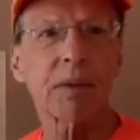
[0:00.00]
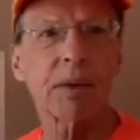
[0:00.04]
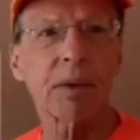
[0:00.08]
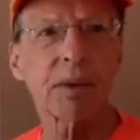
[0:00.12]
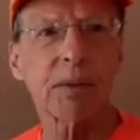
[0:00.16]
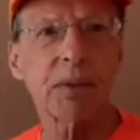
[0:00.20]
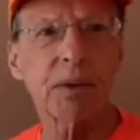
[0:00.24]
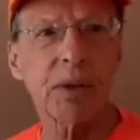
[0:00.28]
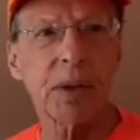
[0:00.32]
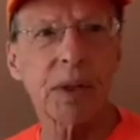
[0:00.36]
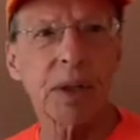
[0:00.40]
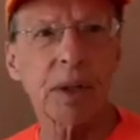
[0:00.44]

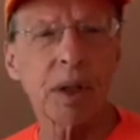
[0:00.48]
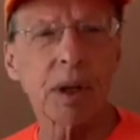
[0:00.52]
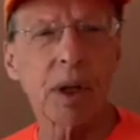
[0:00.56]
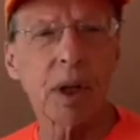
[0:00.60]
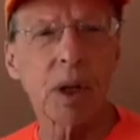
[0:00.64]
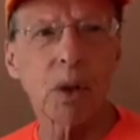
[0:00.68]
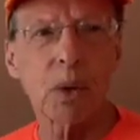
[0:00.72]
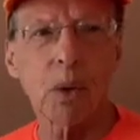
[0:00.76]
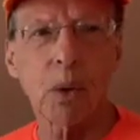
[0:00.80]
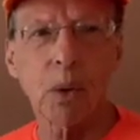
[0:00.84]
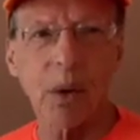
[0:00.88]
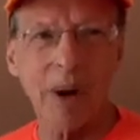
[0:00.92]
feet,
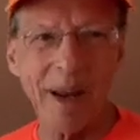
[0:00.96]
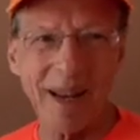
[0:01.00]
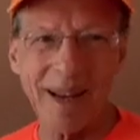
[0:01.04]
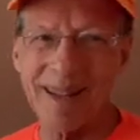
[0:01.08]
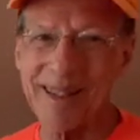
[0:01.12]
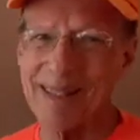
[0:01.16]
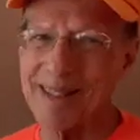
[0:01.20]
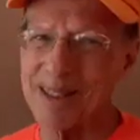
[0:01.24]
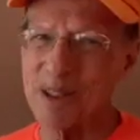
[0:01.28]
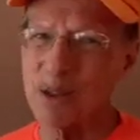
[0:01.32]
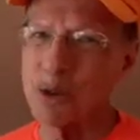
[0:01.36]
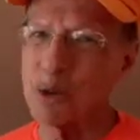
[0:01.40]
or
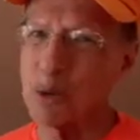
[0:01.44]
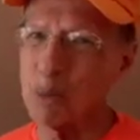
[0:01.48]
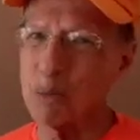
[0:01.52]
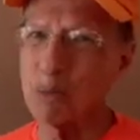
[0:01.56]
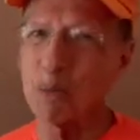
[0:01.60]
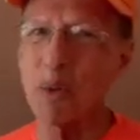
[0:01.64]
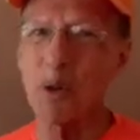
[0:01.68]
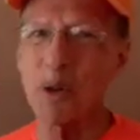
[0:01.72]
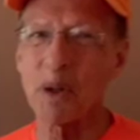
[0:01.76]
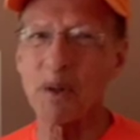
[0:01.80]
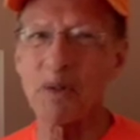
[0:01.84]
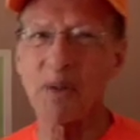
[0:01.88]

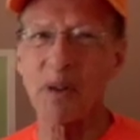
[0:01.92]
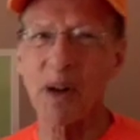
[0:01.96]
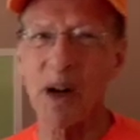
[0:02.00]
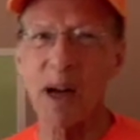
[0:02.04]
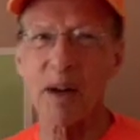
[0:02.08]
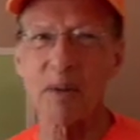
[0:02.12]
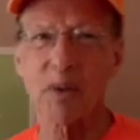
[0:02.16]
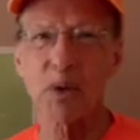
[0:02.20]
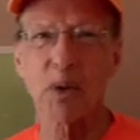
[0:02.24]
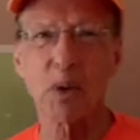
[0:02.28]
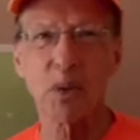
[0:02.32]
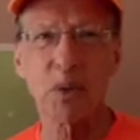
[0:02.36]

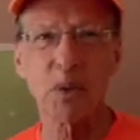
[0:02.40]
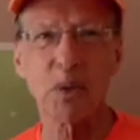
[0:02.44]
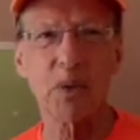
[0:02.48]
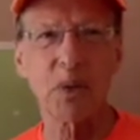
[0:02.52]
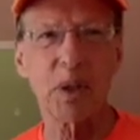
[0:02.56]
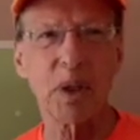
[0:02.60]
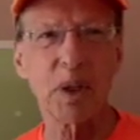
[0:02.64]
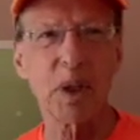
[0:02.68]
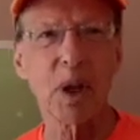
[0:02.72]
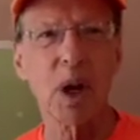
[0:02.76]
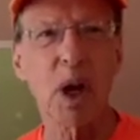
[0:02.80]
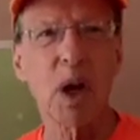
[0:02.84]
82.52
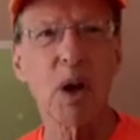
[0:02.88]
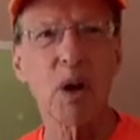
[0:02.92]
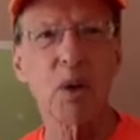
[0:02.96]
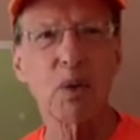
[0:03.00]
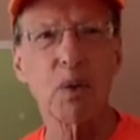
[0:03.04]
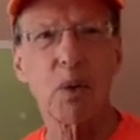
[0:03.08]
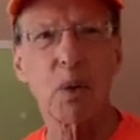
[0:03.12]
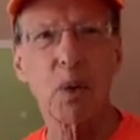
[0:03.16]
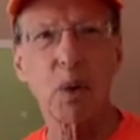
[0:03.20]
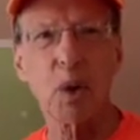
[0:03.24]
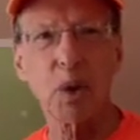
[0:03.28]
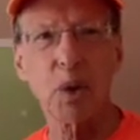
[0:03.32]
feet
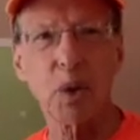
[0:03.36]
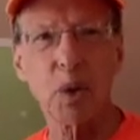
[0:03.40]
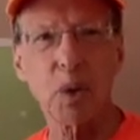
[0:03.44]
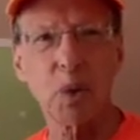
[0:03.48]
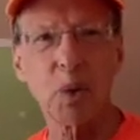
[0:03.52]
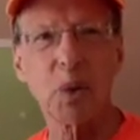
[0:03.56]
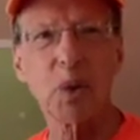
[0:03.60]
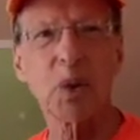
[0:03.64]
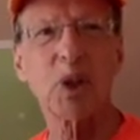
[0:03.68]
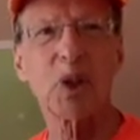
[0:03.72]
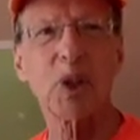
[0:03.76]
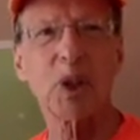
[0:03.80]
for you
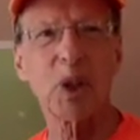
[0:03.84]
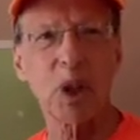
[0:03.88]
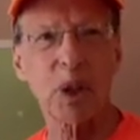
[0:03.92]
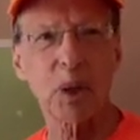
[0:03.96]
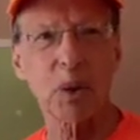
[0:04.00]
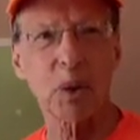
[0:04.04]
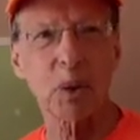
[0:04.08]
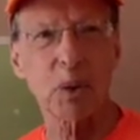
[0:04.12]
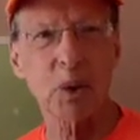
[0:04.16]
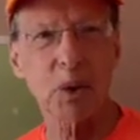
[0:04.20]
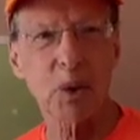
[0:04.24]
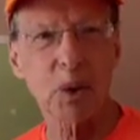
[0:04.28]

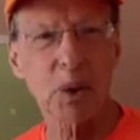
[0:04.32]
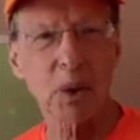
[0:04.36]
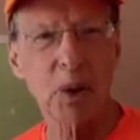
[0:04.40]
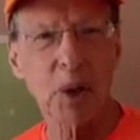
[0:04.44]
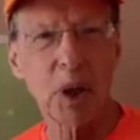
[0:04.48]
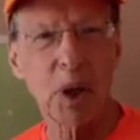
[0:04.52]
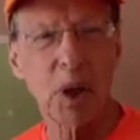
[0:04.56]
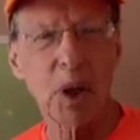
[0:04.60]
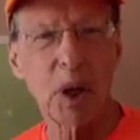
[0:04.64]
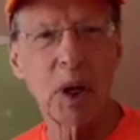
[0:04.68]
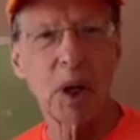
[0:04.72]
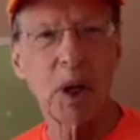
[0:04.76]
sticklers.
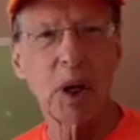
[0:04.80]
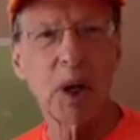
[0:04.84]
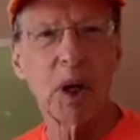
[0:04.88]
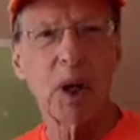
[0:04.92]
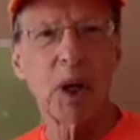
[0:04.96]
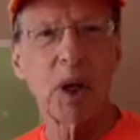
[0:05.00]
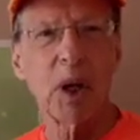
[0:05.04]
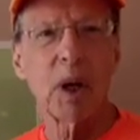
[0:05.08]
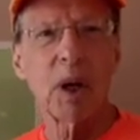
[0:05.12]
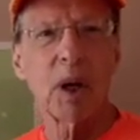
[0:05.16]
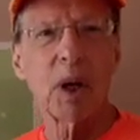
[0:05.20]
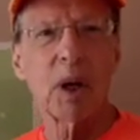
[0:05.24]

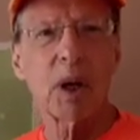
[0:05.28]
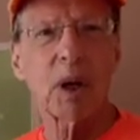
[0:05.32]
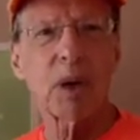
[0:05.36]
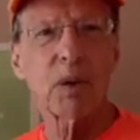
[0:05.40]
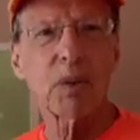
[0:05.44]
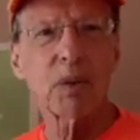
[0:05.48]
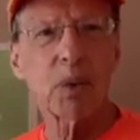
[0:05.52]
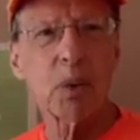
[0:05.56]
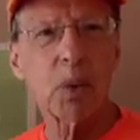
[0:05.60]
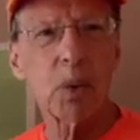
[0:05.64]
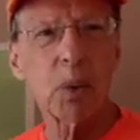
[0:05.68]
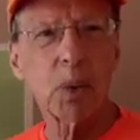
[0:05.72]

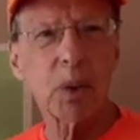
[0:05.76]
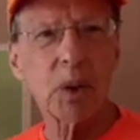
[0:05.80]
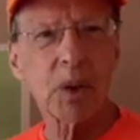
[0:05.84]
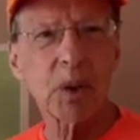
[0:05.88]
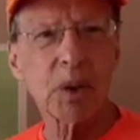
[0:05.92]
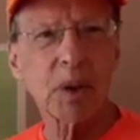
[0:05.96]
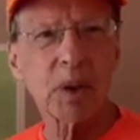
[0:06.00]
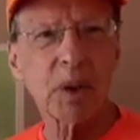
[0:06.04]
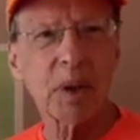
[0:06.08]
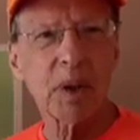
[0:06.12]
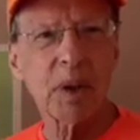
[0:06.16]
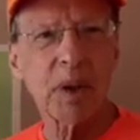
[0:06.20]
Of
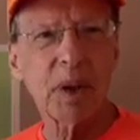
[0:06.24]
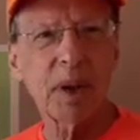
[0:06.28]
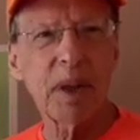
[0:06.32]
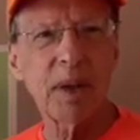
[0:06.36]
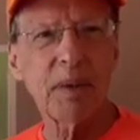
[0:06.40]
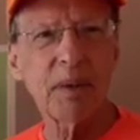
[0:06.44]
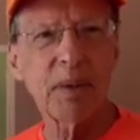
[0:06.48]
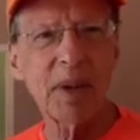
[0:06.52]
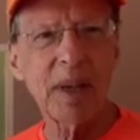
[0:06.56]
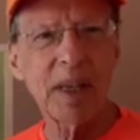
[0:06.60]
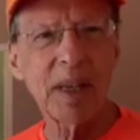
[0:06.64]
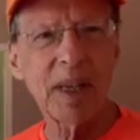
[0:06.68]
course,
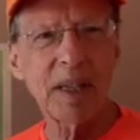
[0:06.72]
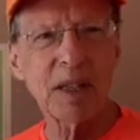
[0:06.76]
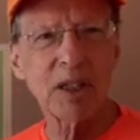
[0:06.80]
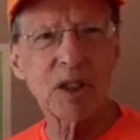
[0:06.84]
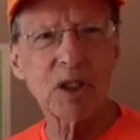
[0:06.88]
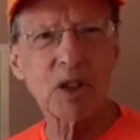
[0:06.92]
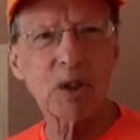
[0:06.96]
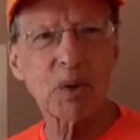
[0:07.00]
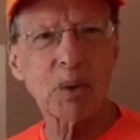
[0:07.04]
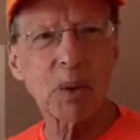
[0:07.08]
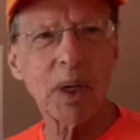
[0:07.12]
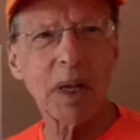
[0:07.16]
if you hit
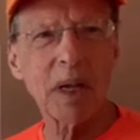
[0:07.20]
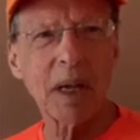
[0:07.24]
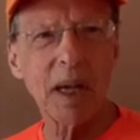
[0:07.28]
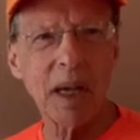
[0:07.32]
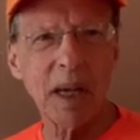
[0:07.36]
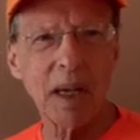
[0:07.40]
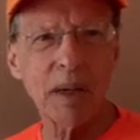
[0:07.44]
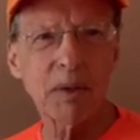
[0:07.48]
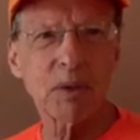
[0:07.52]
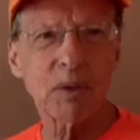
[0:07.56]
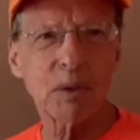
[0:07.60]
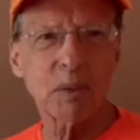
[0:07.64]
straight
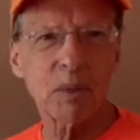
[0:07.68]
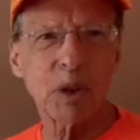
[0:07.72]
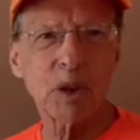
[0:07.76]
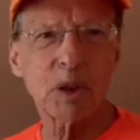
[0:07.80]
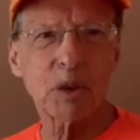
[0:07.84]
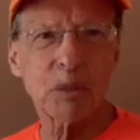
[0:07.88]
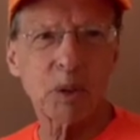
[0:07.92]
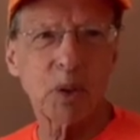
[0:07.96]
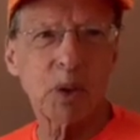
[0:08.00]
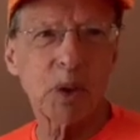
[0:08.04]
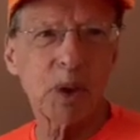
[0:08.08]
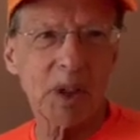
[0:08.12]
ahead from this
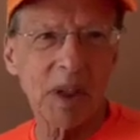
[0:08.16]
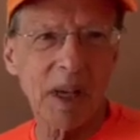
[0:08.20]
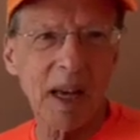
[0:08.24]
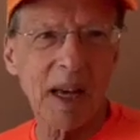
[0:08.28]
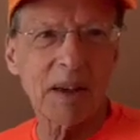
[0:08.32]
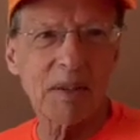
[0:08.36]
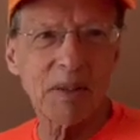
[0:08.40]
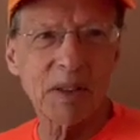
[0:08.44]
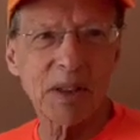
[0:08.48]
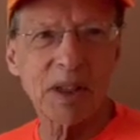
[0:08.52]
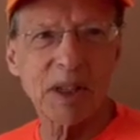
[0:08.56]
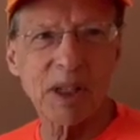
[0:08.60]
point, you
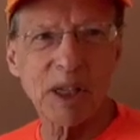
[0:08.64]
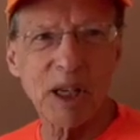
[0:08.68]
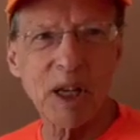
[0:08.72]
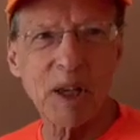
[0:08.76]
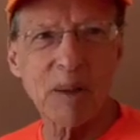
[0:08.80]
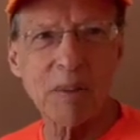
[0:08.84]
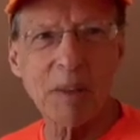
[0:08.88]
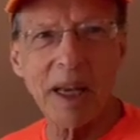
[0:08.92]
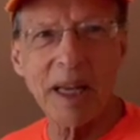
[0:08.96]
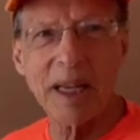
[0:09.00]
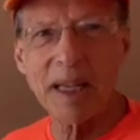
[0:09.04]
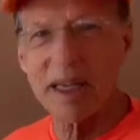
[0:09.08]
have the
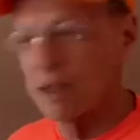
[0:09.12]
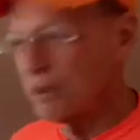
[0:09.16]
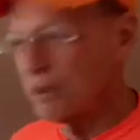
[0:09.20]
same 80